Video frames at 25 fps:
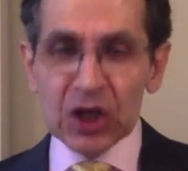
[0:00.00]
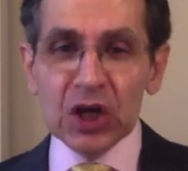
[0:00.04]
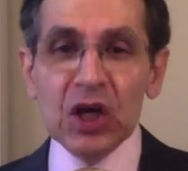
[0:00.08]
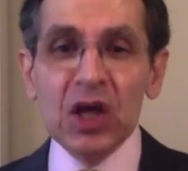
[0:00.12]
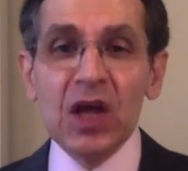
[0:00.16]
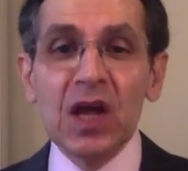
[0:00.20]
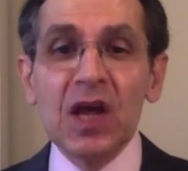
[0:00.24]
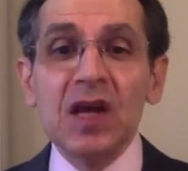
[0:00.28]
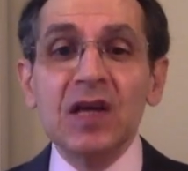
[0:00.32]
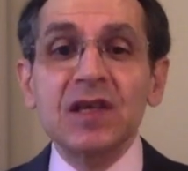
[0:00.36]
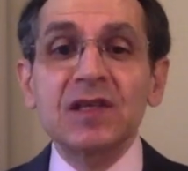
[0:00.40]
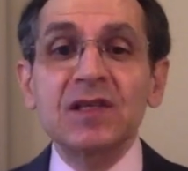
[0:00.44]

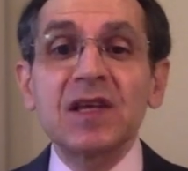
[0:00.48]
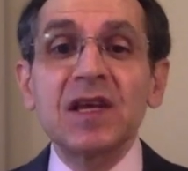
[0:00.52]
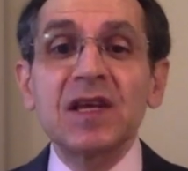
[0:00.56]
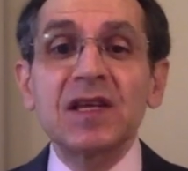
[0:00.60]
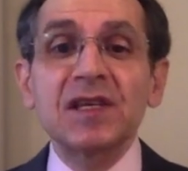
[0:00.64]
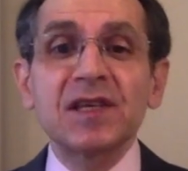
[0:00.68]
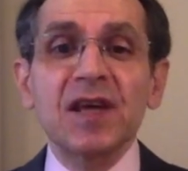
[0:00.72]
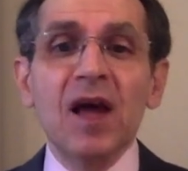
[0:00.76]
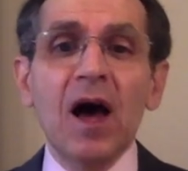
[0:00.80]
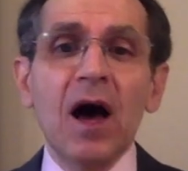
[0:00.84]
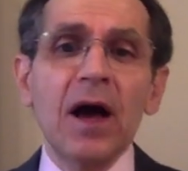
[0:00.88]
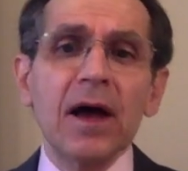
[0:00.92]
his
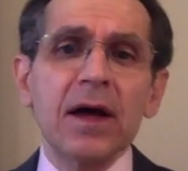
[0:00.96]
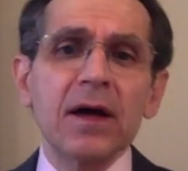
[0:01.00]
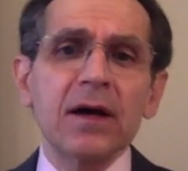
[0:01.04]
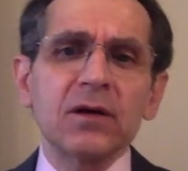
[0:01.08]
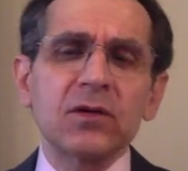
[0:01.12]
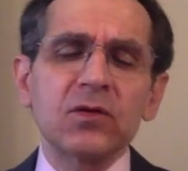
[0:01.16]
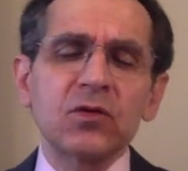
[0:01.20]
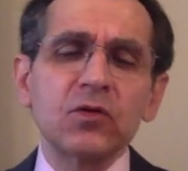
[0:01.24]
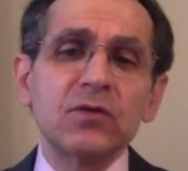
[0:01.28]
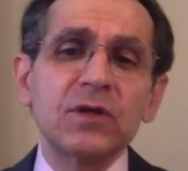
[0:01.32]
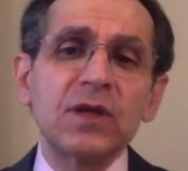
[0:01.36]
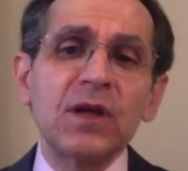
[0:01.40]

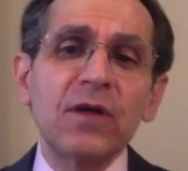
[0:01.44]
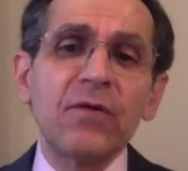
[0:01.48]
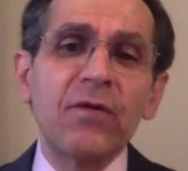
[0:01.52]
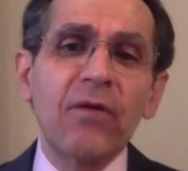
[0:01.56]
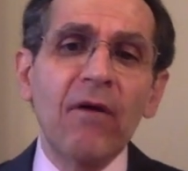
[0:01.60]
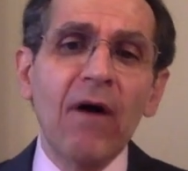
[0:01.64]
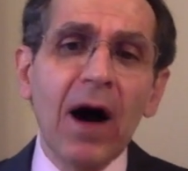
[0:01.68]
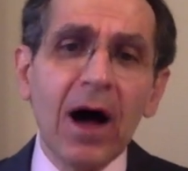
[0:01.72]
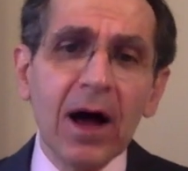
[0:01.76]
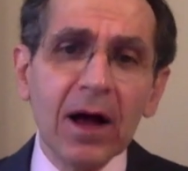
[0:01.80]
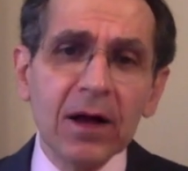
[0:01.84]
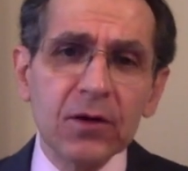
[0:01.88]
desire to
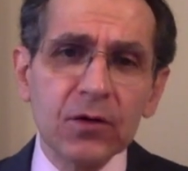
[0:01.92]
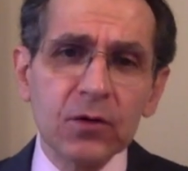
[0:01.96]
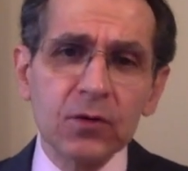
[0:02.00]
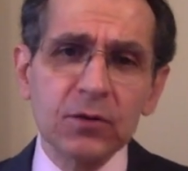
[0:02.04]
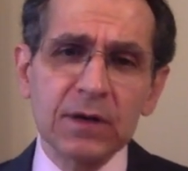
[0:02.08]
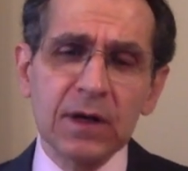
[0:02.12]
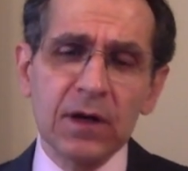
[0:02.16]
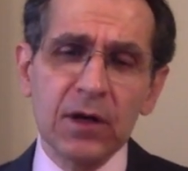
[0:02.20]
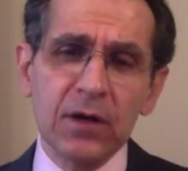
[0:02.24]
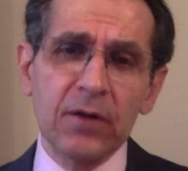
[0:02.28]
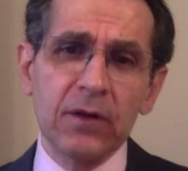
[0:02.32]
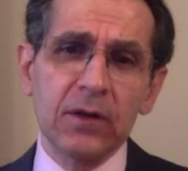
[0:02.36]

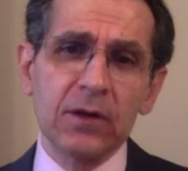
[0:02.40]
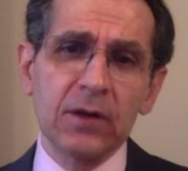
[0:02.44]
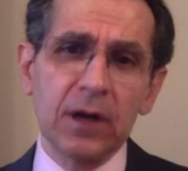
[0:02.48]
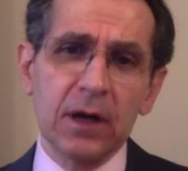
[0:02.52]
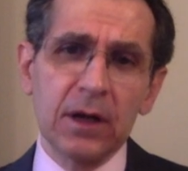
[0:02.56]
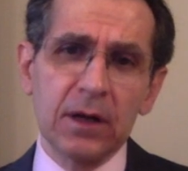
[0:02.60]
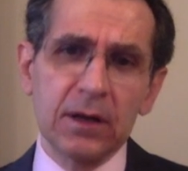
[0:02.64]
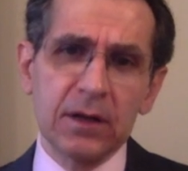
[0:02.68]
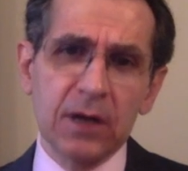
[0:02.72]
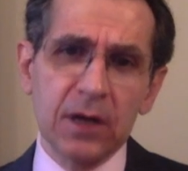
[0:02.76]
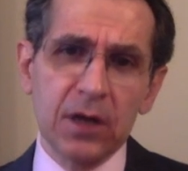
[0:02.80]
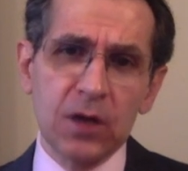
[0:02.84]
devalue the,
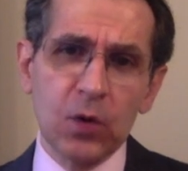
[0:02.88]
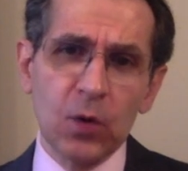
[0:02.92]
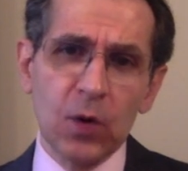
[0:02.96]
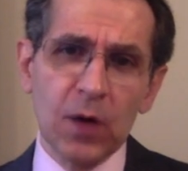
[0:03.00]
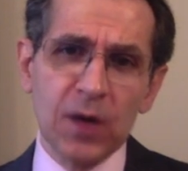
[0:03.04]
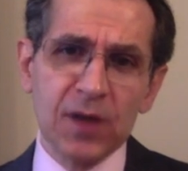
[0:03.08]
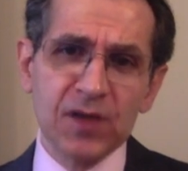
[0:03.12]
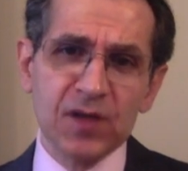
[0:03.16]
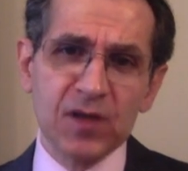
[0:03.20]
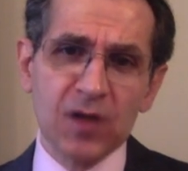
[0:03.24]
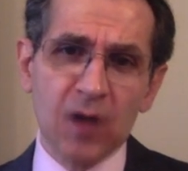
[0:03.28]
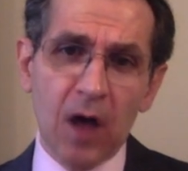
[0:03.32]
the, the
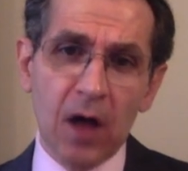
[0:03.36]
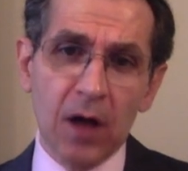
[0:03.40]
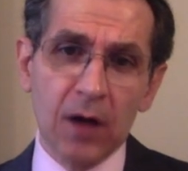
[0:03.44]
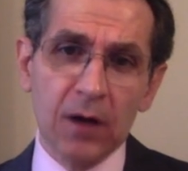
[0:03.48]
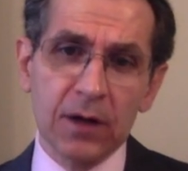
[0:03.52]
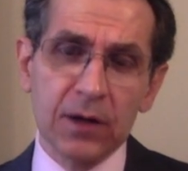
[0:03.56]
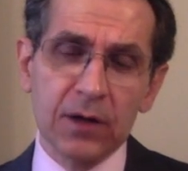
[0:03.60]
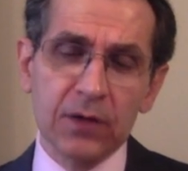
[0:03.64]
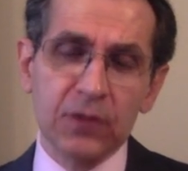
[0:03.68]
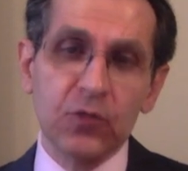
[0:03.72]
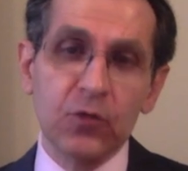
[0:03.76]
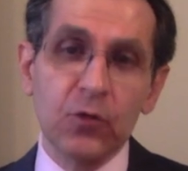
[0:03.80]
US
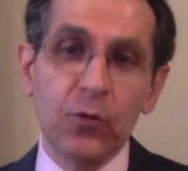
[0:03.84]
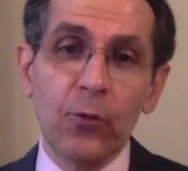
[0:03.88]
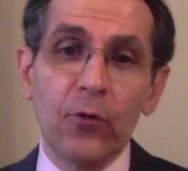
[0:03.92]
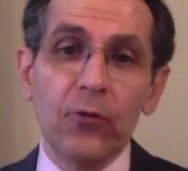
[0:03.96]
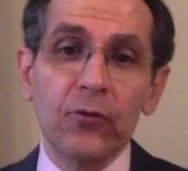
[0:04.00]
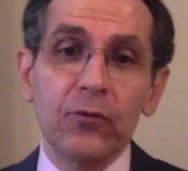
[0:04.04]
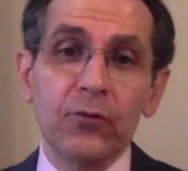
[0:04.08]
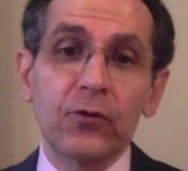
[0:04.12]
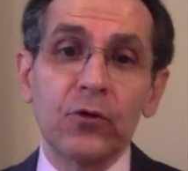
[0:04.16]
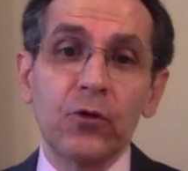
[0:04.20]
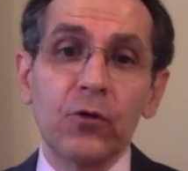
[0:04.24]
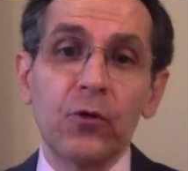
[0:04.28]
dollar to,
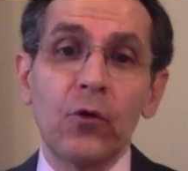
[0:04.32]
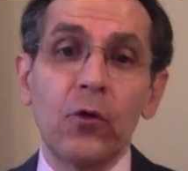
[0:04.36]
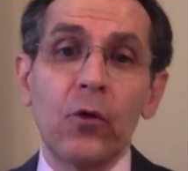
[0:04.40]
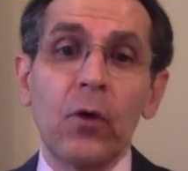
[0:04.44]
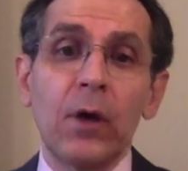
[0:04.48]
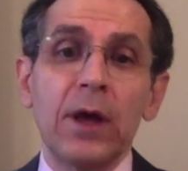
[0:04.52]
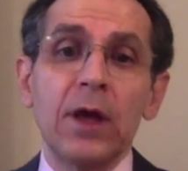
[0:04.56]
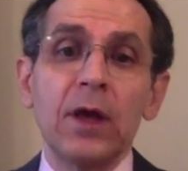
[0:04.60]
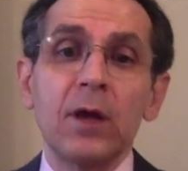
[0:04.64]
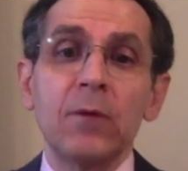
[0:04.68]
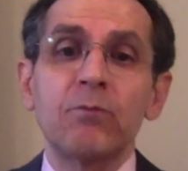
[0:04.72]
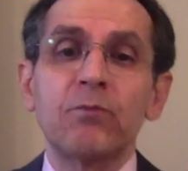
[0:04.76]

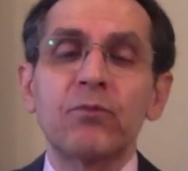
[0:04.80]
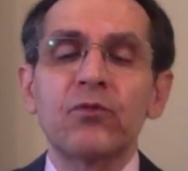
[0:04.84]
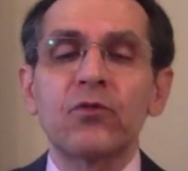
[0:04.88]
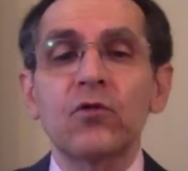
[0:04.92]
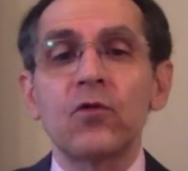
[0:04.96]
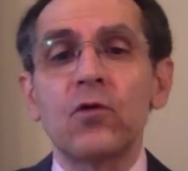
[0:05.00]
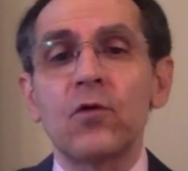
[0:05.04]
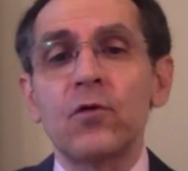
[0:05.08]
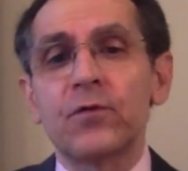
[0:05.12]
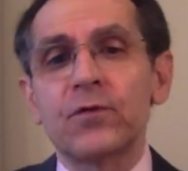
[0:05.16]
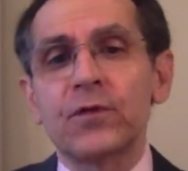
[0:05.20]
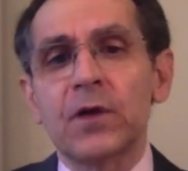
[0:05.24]
to
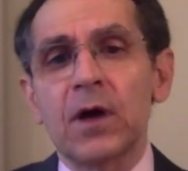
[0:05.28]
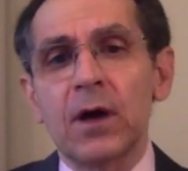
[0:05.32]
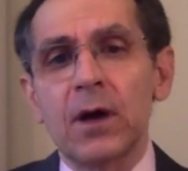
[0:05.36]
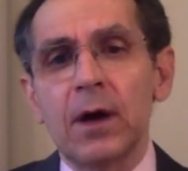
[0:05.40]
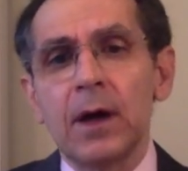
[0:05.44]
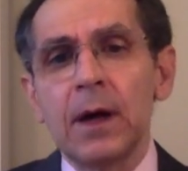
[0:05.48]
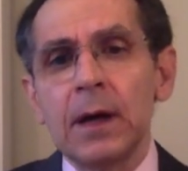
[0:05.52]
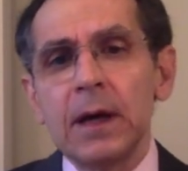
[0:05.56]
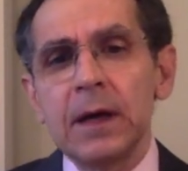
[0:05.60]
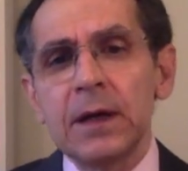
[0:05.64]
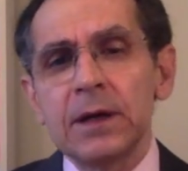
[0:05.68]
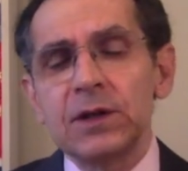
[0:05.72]
improve
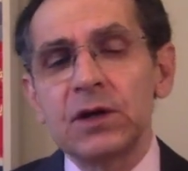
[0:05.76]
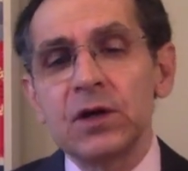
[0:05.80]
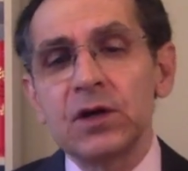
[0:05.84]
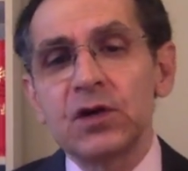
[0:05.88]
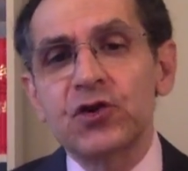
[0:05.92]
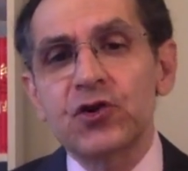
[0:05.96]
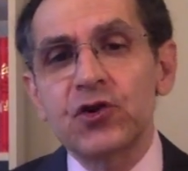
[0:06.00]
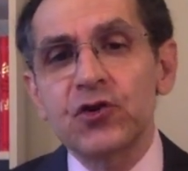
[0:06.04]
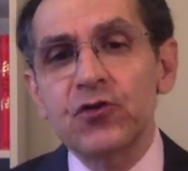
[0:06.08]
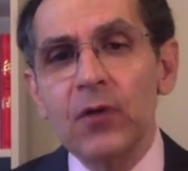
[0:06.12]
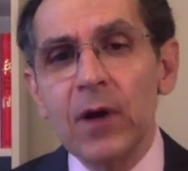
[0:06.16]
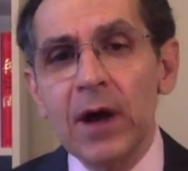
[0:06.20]
the,
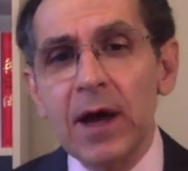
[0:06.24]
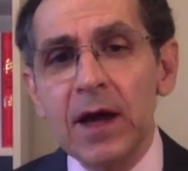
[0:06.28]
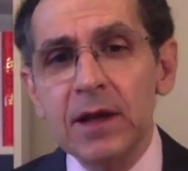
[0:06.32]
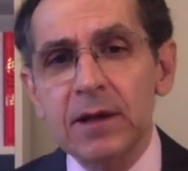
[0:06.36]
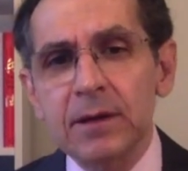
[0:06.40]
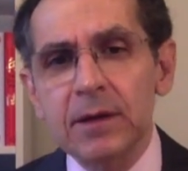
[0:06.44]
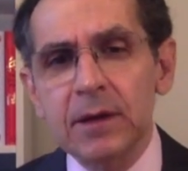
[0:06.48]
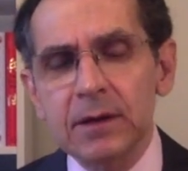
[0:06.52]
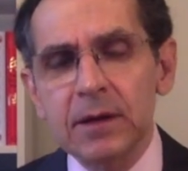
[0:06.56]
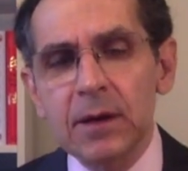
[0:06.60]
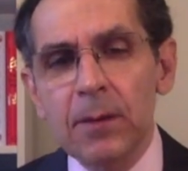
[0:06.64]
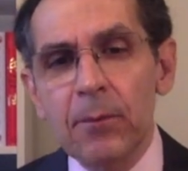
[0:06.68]
the
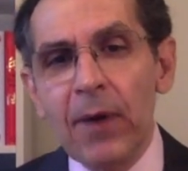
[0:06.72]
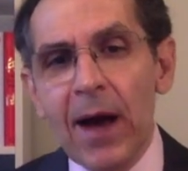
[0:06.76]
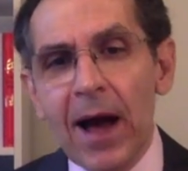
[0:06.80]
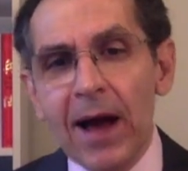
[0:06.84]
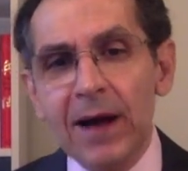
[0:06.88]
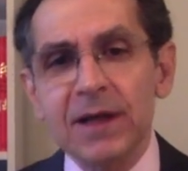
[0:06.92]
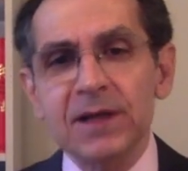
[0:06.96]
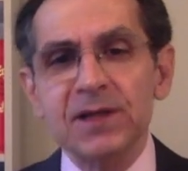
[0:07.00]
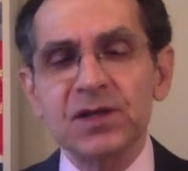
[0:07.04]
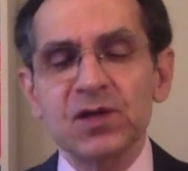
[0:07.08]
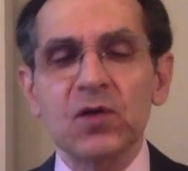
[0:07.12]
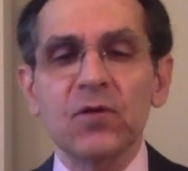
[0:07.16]
trade, the
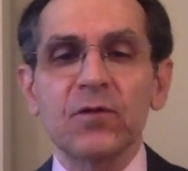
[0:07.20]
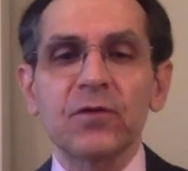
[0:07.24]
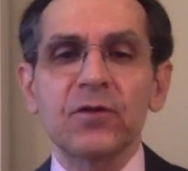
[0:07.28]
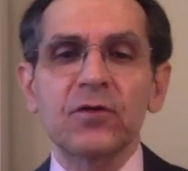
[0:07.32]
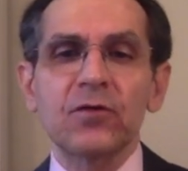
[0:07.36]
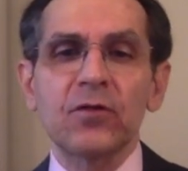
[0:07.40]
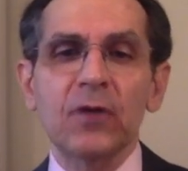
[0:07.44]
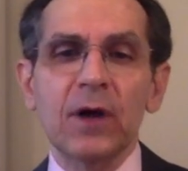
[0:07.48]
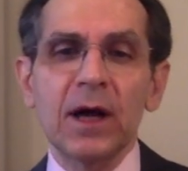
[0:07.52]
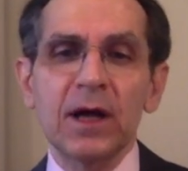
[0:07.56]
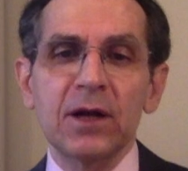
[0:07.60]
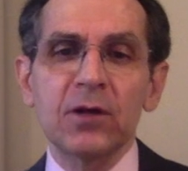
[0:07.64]
balance of
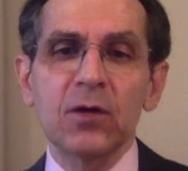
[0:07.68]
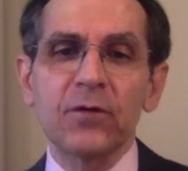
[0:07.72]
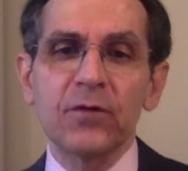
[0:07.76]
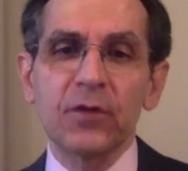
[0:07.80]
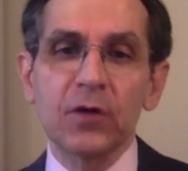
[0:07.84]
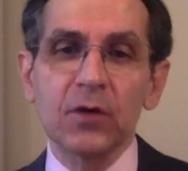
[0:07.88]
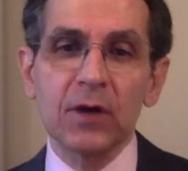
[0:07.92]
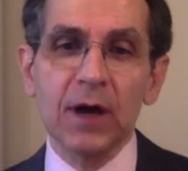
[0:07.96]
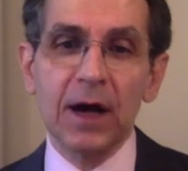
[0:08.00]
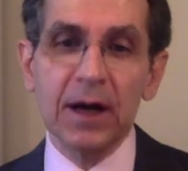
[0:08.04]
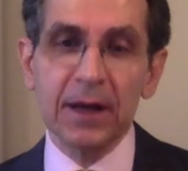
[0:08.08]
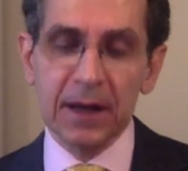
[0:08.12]
trade
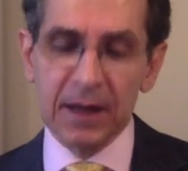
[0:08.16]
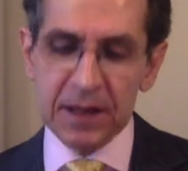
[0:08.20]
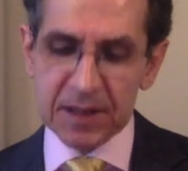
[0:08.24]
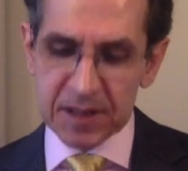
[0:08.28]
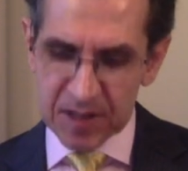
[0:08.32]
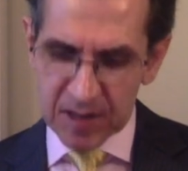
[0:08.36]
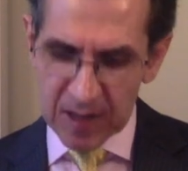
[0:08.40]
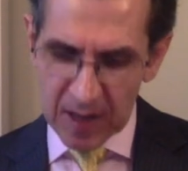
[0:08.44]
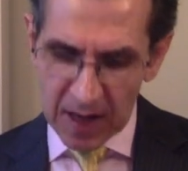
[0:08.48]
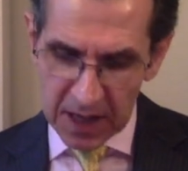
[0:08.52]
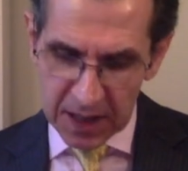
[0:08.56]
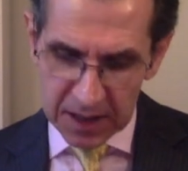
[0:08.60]
of United
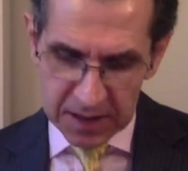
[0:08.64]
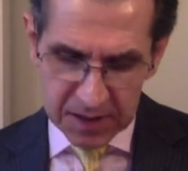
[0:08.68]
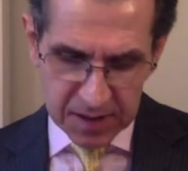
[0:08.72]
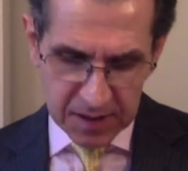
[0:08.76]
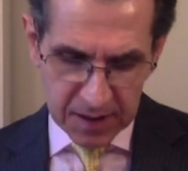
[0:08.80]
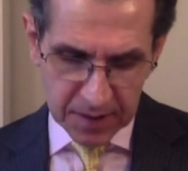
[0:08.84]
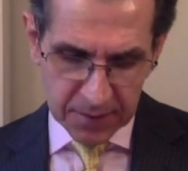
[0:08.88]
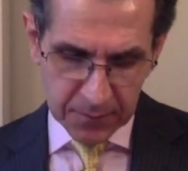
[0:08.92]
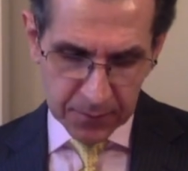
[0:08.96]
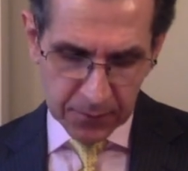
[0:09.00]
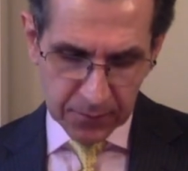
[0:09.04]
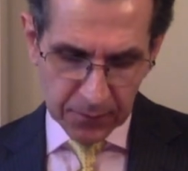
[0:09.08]

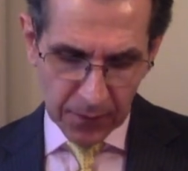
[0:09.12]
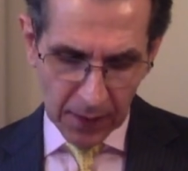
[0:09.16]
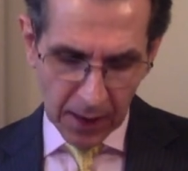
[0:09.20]
States,